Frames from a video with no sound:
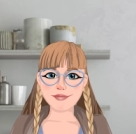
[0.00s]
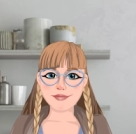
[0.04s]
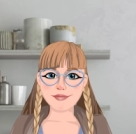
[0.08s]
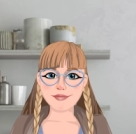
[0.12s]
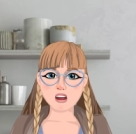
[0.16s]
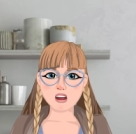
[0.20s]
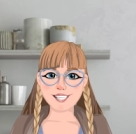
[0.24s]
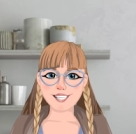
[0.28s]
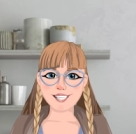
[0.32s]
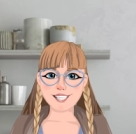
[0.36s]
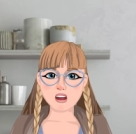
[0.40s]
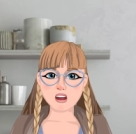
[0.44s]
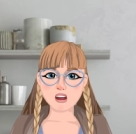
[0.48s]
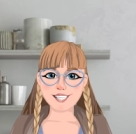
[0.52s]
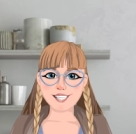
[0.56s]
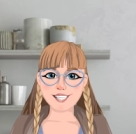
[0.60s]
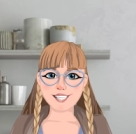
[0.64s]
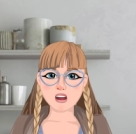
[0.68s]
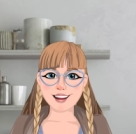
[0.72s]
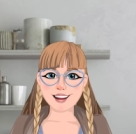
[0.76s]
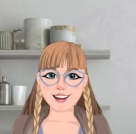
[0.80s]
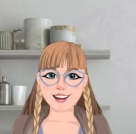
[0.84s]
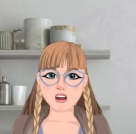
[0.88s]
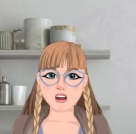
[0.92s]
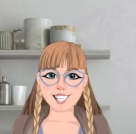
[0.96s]
It's
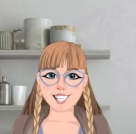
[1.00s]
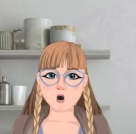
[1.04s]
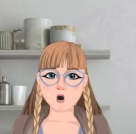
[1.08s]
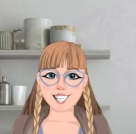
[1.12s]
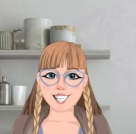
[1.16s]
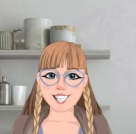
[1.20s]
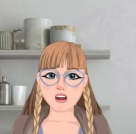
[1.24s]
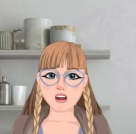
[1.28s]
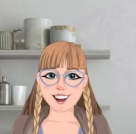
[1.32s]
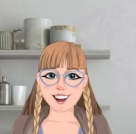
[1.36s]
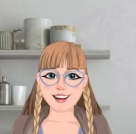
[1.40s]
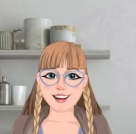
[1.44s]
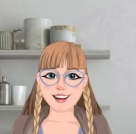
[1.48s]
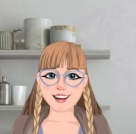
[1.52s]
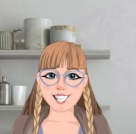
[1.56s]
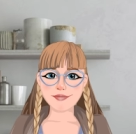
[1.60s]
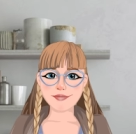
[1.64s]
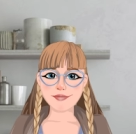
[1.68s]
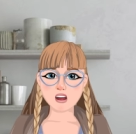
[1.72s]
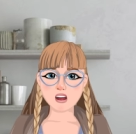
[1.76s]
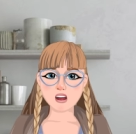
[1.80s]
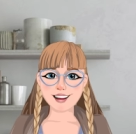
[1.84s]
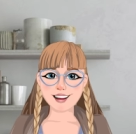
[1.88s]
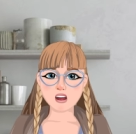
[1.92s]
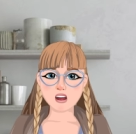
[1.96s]
definitely a dessert wine,
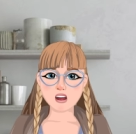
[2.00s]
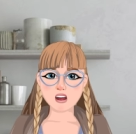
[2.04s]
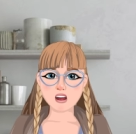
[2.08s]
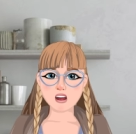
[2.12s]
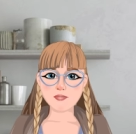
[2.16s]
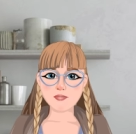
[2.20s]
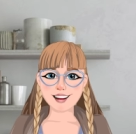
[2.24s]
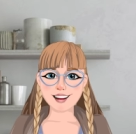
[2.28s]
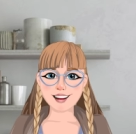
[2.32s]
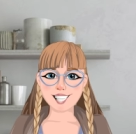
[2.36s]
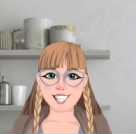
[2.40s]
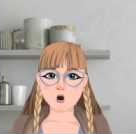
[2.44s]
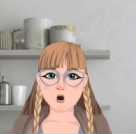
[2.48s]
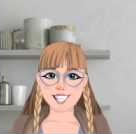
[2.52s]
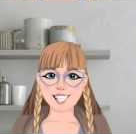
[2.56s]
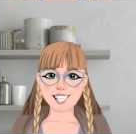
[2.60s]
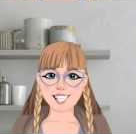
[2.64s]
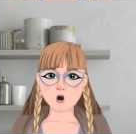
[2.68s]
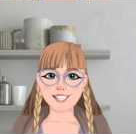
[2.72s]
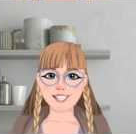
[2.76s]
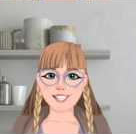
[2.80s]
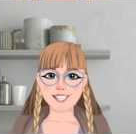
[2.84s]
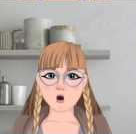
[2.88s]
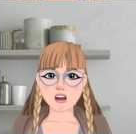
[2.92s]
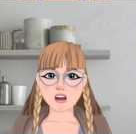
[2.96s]
but it doesn't like burn
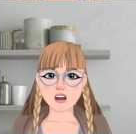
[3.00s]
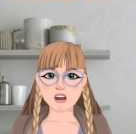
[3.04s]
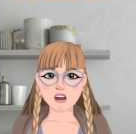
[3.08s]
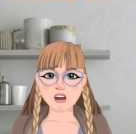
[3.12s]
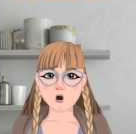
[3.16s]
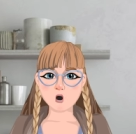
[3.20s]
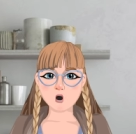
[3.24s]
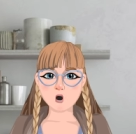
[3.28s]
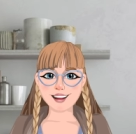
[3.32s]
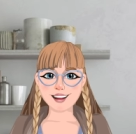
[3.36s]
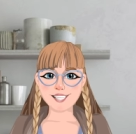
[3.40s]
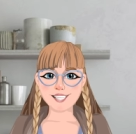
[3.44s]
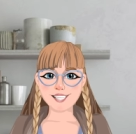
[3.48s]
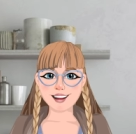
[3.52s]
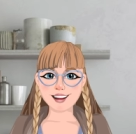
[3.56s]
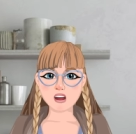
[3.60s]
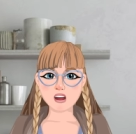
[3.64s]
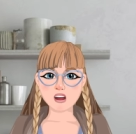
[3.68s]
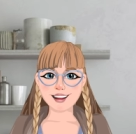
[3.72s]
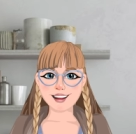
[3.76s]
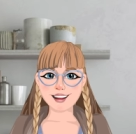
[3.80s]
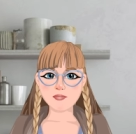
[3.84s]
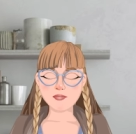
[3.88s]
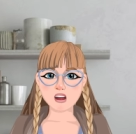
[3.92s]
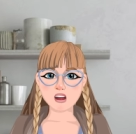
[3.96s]
your throat or anything with
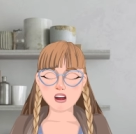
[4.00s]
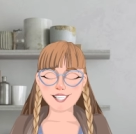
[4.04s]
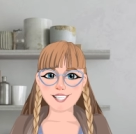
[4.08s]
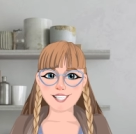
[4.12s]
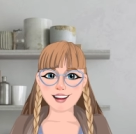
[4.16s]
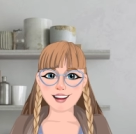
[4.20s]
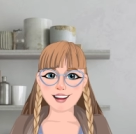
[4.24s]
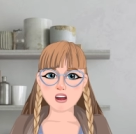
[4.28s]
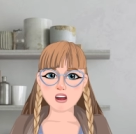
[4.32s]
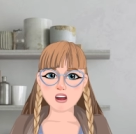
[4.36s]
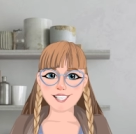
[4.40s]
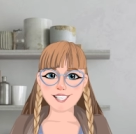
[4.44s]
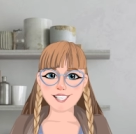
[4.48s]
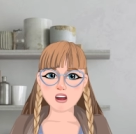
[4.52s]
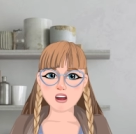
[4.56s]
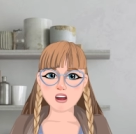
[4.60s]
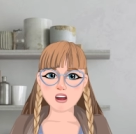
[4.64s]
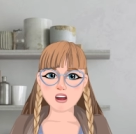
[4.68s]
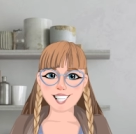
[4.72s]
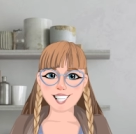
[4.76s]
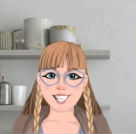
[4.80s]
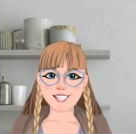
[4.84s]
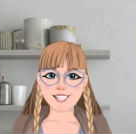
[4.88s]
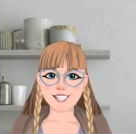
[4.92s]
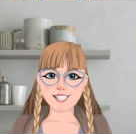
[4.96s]
the amount of sweetness. Like
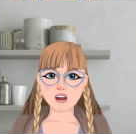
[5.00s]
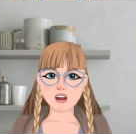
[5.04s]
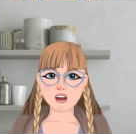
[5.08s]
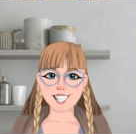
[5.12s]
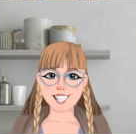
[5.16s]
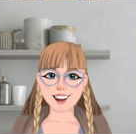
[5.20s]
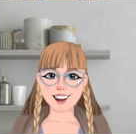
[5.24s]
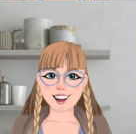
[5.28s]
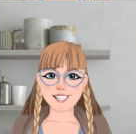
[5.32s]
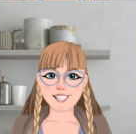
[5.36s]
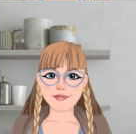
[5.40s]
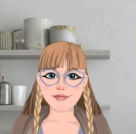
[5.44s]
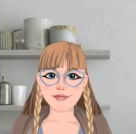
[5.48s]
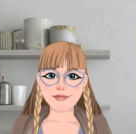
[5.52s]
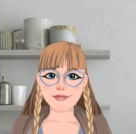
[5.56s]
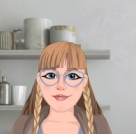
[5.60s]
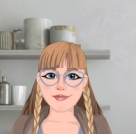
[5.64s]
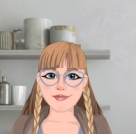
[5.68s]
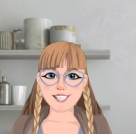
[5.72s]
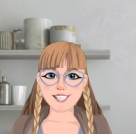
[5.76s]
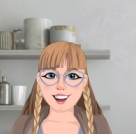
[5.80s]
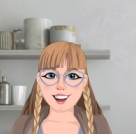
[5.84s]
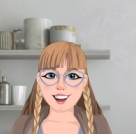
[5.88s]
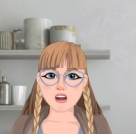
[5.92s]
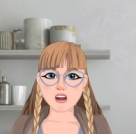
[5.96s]
it's actually
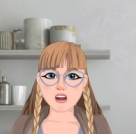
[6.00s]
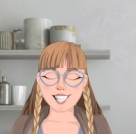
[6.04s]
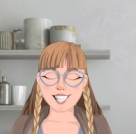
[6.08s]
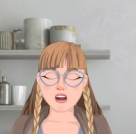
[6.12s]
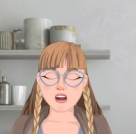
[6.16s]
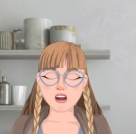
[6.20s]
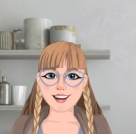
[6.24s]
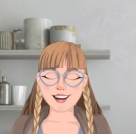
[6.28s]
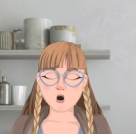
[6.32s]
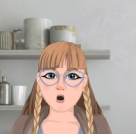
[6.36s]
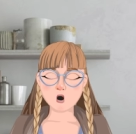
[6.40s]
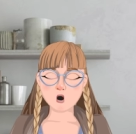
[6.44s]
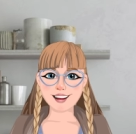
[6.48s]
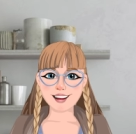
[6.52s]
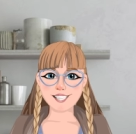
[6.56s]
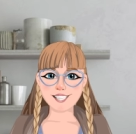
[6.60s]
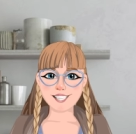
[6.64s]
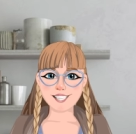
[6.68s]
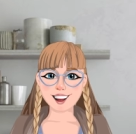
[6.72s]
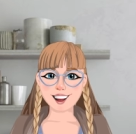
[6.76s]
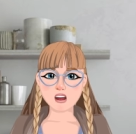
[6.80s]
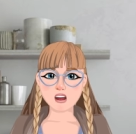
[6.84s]
pleasant. It's a very full